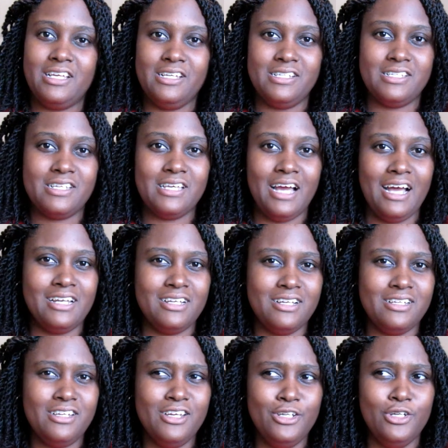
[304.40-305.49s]
he's kind
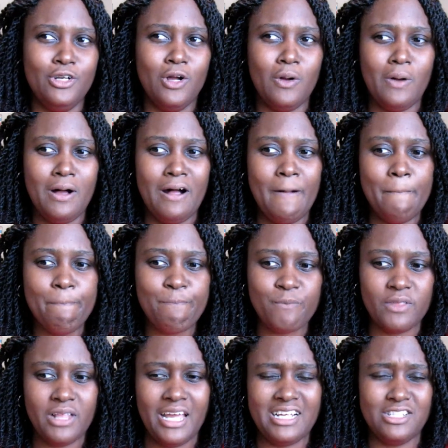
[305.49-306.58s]
of,
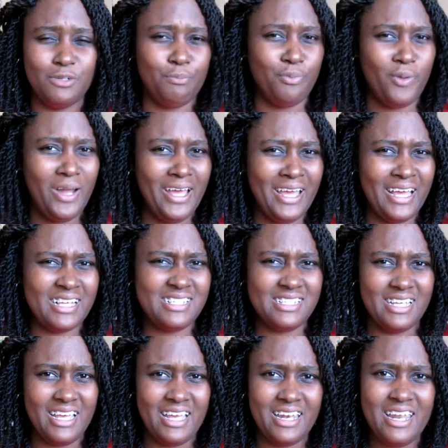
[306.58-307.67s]
like depressed,
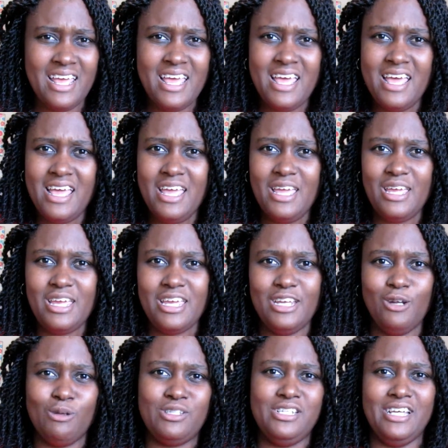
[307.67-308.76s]
and he
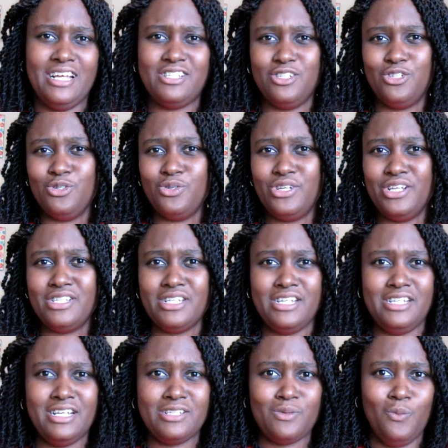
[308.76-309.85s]
knows he has to do this and he
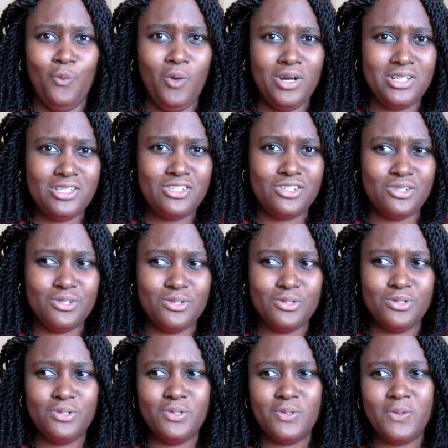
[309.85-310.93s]
doesn't want
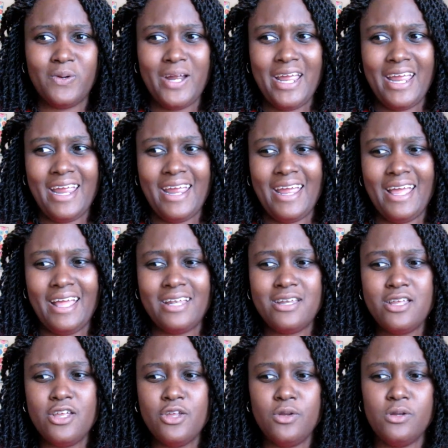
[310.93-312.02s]
to, and
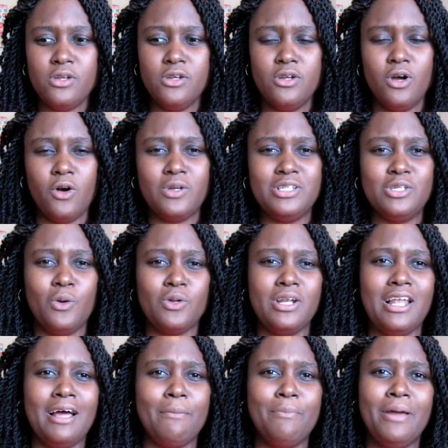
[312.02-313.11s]
he's holding a
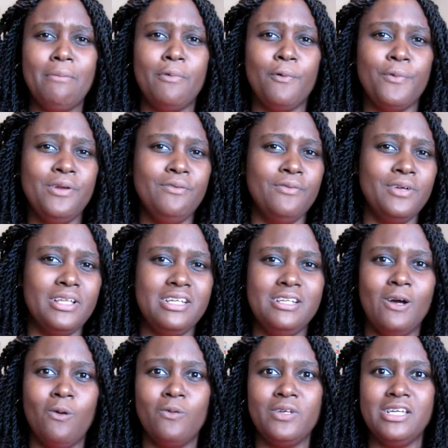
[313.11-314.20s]
lot back, but we really
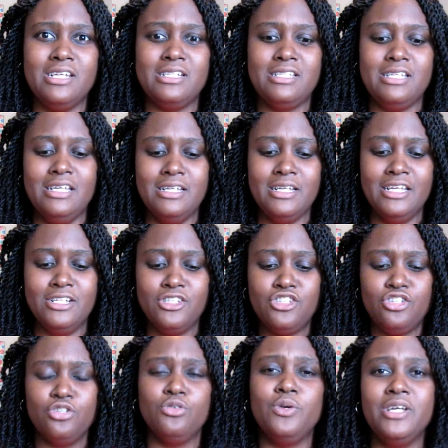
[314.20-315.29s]
don't get
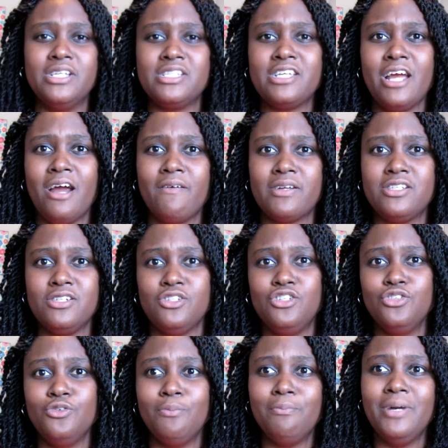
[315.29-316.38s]
into his character
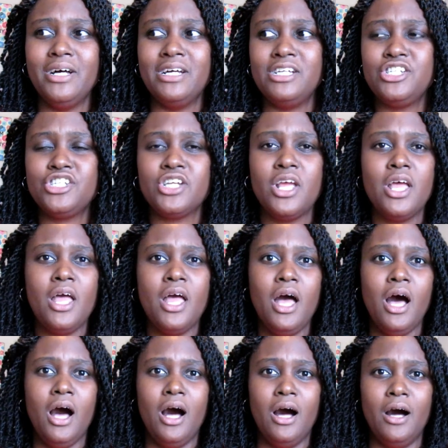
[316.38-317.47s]
too much.
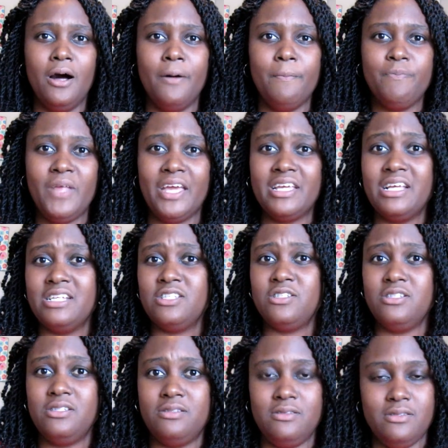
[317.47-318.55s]
I guess
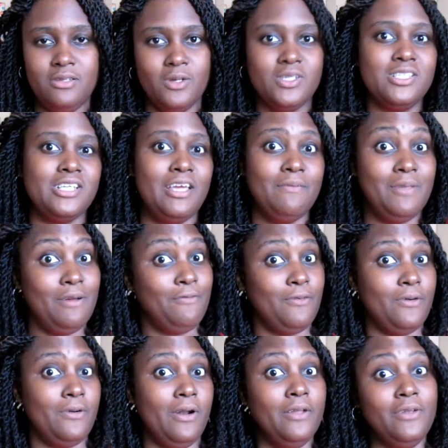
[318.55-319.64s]
they'll save that
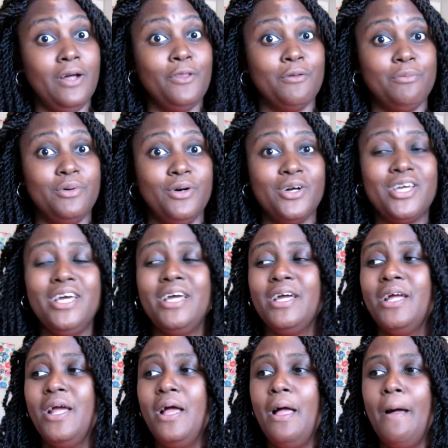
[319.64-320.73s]
for another book.
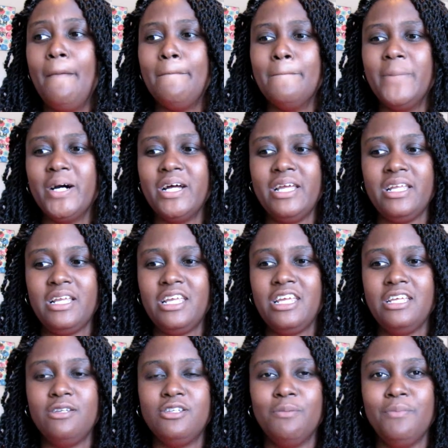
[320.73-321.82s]
But
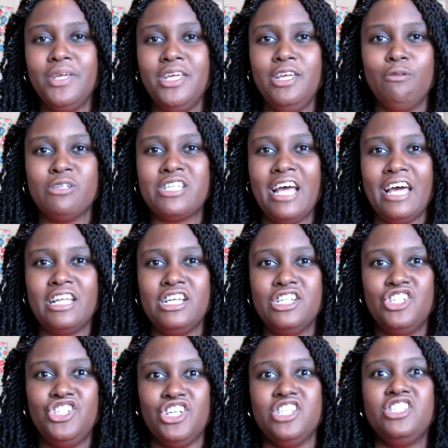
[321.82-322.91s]
to me, he was kind of
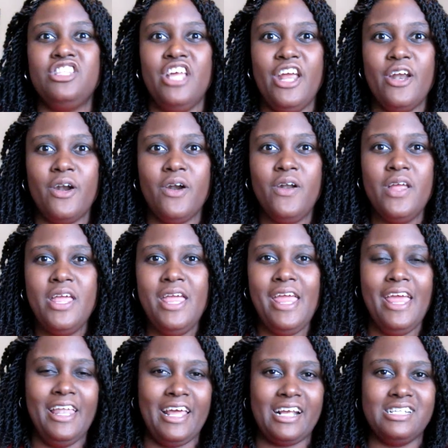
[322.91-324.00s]
just there.
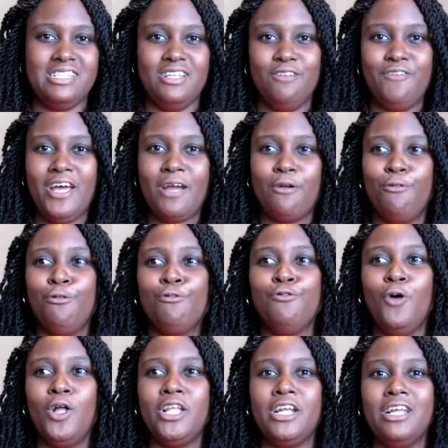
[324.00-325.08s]
And like I said, the fact of him
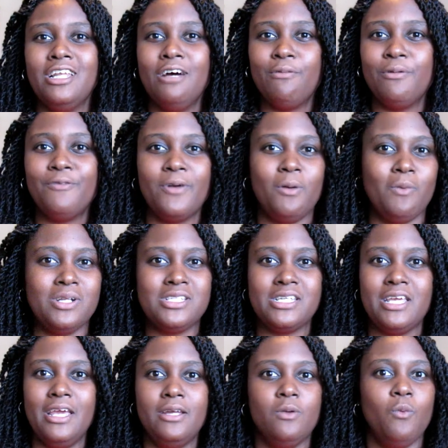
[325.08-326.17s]
falling in love with her, once
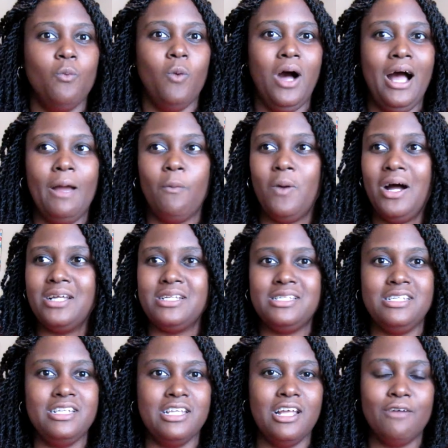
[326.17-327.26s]
again, why does
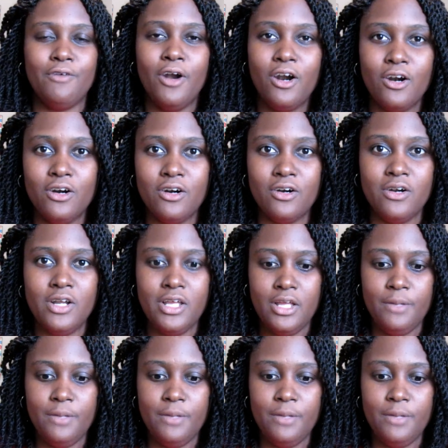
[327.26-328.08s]
he love her,